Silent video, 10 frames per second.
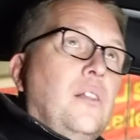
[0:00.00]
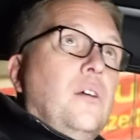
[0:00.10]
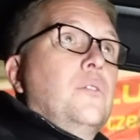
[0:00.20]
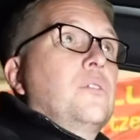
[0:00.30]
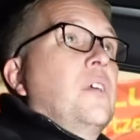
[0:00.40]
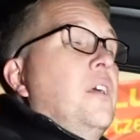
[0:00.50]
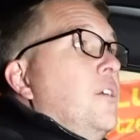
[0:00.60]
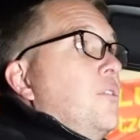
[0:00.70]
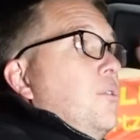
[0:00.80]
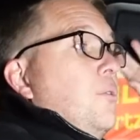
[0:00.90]
close
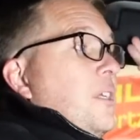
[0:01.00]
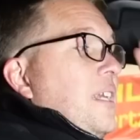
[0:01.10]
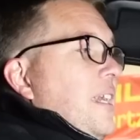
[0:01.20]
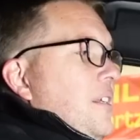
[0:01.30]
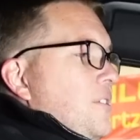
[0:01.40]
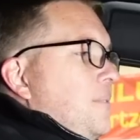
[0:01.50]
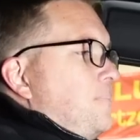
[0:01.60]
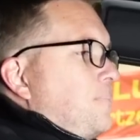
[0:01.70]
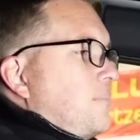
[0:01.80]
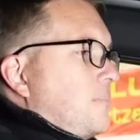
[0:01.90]
to the cage.
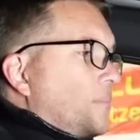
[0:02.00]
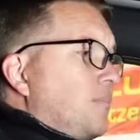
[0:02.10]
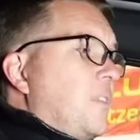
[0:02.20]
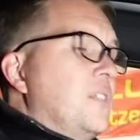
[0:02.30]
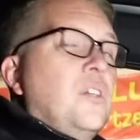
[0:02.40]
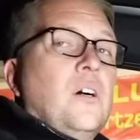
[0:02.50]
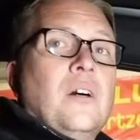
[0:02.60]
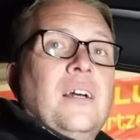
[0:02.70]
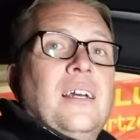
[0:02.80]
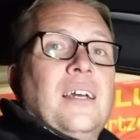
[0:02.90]
So
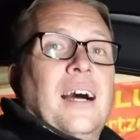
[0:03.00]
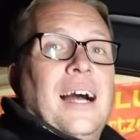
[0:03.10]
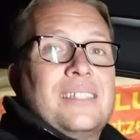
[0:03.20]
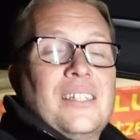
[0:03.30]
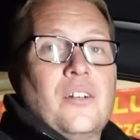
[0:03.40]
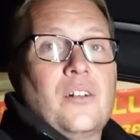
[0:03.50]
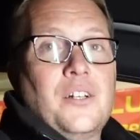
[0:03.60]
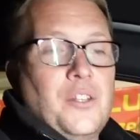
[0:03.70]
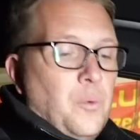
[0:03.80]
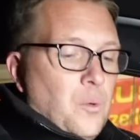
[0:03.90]
I said
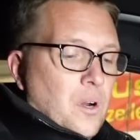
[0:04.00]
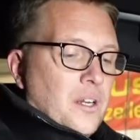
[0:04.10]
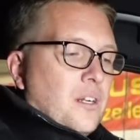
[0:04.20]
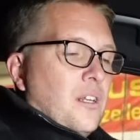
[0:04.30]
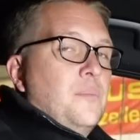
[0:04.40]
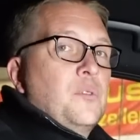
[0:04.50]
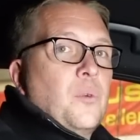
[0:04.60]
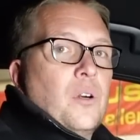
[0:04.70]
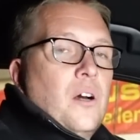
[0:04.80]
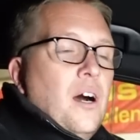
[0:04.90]
earlier that we wanted a club
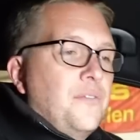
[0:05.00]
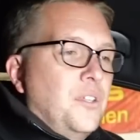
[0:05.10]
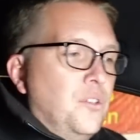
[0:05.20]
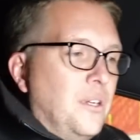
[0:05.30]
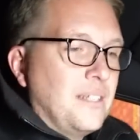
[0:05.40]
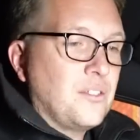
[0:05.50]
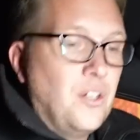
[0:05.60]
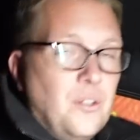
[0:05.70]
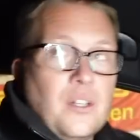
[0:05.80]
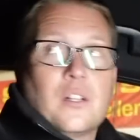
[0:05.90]
sport. Often you guys
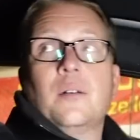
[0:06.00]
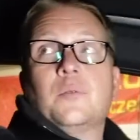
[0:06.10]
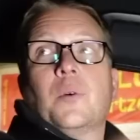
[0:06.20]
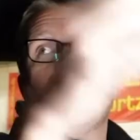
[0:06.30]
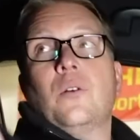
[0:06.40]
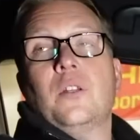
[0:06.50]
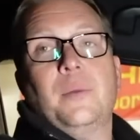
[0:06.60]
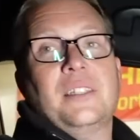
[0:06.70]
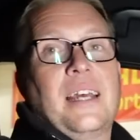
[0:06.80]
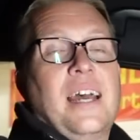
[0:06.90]
know that a club sport only
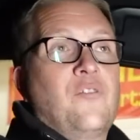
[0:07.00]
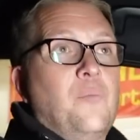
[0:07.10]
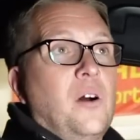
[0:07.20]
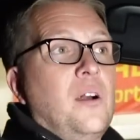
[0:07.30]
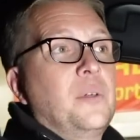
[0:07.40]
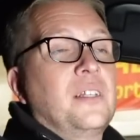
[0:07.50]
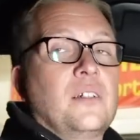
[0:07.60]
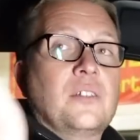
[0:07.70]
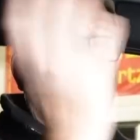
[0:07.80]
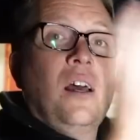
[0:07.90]
means a half bar, but
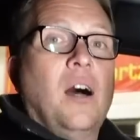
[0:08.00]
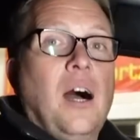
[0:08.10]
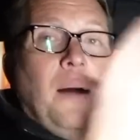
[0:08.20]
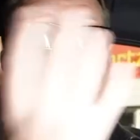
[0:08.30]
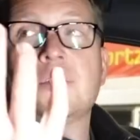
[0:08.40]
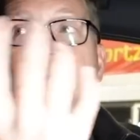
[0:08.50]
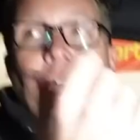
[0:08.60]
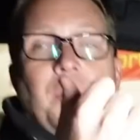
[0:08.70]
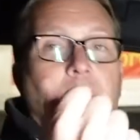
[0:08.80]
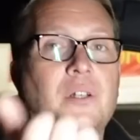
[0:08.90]
there's options
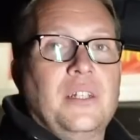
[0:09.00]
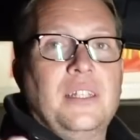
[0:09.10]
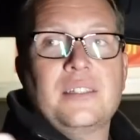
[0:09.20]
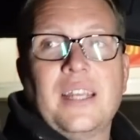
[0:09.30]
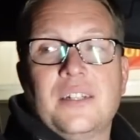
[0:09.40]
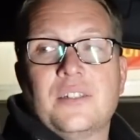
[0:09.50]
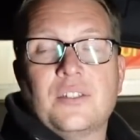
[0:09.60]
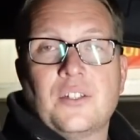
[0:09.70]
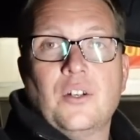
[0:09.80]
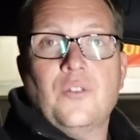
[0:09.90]
when you're building these
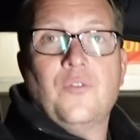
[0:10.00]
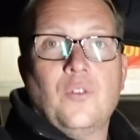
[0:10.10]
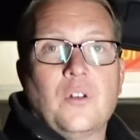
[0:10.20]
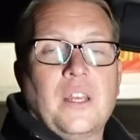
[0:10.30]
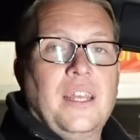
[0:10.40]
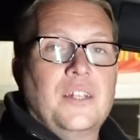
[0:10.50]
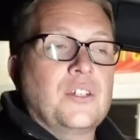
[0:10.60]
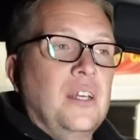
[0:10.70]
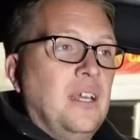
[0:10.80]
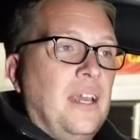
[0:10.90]
cages to go full
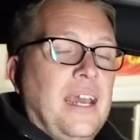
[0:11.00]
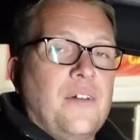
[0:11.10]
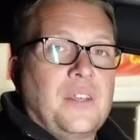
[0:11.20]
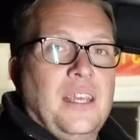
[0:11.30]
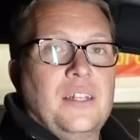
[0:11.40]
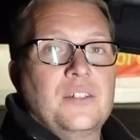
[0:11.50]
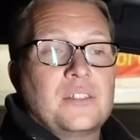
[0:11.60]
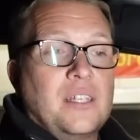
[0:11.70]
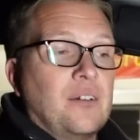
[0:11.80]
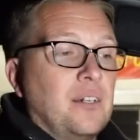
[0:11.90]
cage, half cage,
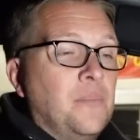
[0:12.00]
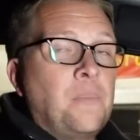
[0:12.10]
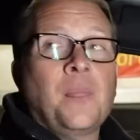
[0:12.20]
etc.